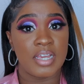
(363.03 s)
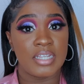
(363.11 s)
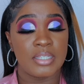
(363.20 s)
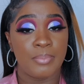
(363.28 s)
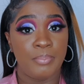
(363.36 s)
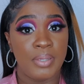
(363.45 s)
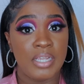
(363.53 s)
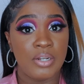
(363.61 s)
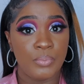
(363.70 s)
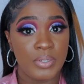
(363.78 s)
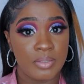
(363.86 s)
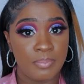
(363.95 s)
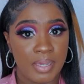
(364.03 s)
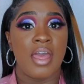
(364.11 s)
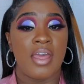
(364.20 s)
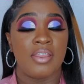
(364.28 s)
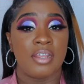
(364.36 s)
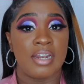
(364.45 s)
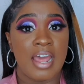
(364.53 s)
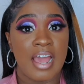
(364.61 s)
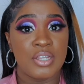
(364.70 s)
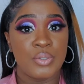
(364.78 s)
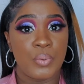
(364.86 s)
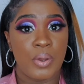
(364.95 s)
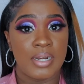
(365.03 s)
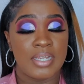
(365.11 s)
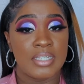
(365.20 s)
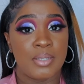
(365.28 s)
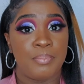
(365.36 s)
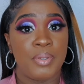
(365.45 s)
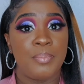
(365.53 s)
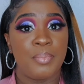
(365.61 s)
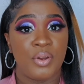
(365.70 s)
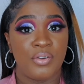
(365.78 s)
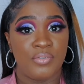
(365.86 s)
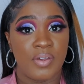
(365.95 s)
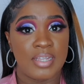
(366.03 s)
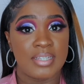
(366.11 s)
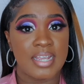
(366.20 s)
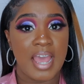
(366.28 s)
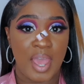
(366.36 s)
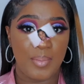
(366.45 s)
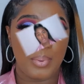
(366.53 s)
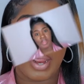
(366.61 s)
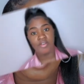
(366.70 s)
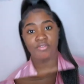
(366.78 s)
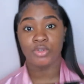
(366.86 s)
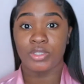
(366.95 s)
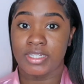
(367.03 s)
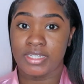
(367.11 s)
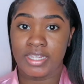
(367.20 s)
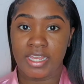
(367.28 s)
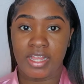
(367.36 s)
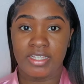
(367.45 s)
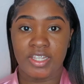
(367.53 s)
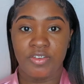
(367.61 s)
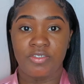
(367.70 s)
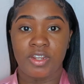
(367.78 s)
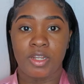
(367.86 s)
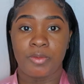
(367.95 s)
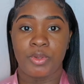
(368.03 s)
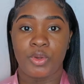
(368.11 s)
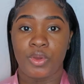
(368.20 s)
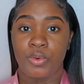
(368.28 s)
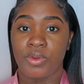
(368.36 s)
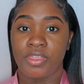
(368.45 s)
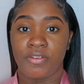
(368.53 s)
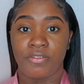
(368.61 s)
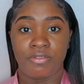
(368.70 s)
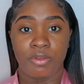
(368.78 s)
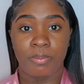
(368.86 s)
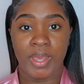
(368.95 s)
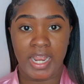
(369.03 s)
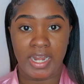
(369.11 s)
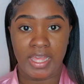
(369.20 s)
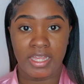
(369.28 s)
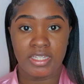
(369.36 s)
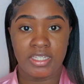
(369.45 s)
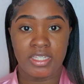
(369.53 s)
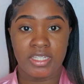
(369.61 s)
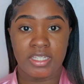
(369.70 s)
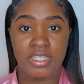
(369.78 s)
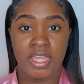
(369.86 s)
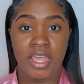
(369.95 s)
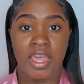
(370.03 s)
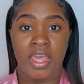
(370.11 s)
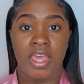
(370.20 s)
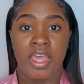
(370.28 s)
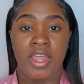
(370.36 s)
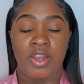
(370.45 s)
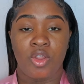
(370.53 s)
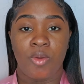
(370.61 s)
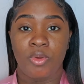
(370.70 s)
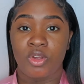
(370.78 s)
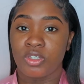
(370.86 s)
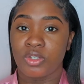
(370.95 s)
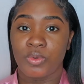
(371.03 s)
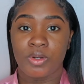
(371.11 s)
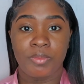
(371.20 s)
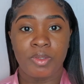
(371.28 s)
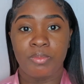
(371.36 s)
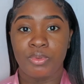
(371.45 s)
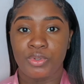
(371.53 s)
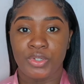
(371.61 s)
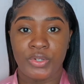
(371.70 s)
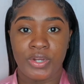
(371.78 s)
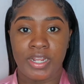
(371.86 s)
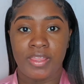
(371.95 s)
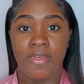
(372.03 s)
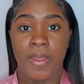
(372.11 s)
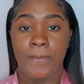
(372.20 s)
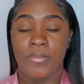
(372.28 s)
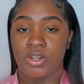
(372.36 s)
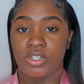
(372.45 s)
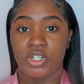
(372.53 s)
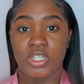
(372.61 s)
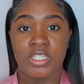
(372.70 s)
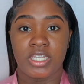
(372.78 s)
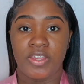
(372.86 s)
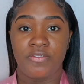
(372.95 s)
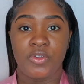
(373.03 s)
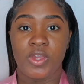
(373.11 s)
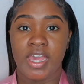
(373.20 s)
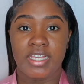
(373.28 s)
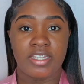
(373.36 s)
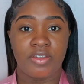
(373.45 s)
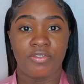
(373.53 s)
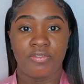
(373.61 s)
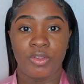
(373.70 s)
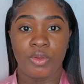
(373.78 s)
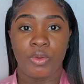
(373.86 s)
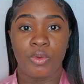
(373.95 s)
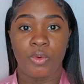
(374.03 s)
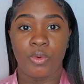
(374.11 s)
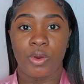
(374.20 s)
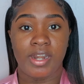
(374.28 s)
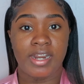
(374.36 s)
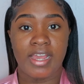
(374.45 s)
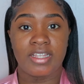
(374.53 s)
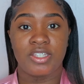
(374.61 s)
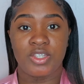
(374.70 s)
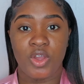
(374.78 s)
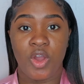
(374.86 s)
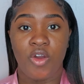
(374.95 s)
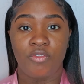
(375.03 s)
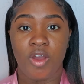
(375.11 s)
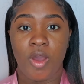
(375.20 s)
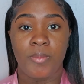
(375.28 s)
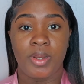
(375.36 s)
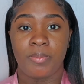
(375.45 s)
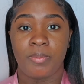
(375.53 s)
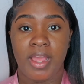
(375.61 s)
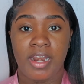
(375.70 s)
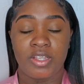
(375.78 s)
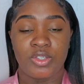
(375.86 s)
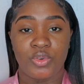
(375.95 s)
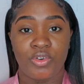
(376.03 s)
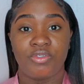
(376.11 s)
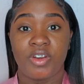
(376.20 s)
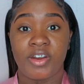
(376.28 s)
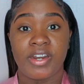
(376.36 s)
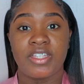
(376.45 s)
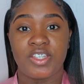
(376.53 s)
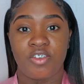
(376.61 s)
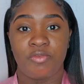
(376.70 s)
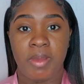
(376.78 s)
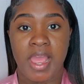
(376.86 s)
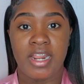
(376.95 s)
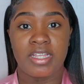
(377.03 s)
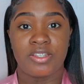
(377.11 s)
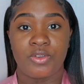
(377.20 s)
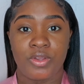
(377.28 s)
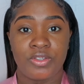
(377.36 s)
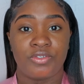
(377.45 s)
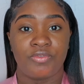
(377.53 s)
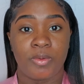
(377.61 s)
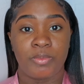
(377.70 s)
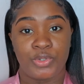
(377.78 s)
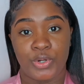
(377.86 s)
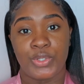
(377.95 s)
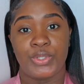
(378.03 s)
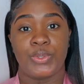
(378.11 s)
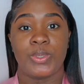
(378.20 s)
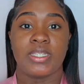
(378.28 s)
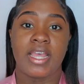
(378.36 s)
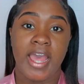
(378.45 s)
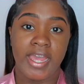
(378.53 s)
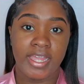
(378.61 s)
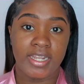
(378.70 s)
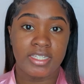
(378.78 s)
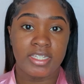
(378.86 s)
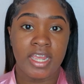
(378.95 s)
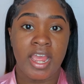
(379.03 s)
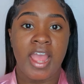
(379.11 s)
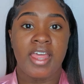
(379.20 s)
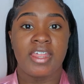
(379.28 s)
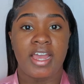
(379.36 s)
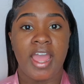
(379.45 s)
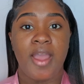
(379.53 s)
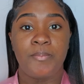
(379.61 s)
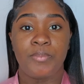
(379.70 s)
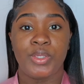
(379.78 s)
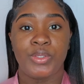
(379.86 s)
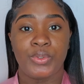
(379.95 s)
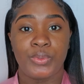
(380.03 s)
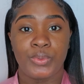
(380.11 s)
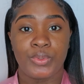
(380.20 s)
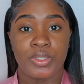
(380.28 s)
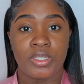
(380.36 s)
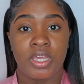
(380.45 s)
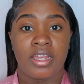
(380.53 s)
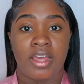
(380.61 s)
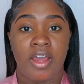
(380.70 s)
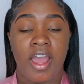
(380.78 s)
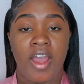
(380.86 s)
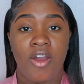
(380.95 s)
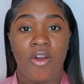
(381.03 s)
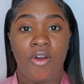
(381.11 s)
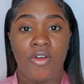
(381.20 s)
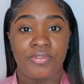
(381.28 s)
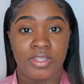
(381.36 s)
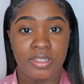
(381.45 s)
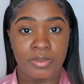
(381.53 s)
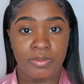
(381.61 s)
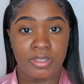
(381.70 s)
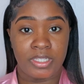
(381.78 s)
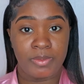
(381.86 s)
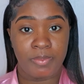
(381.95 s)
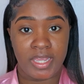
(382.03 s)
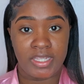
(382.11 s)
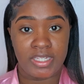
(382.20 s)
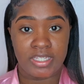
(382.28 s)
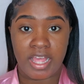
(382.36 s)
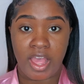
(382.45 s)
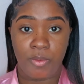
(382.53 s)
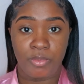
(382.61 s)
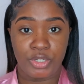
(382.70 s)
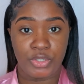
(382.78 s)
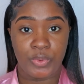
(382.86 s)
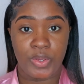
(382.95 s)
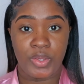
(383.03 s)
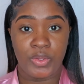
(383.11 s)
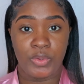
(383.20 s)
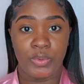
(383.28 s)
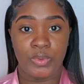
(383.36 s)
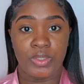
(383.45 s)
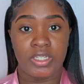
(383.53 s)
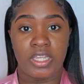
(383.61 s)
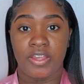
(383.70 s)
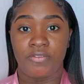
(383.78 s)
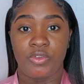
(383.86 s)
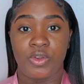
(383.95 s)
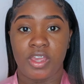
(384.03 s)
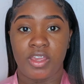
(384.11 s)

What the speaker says: the Louise base. The last one is the Bperfect. And for today, I'll definitely be going with a few palettes. Not because I want to be bougie or anything, but just to give you guys a feel or an idea of how many palettes or variety of palettes going from drugstore to high-end that can be used on these bases that I'll be showing you to give you a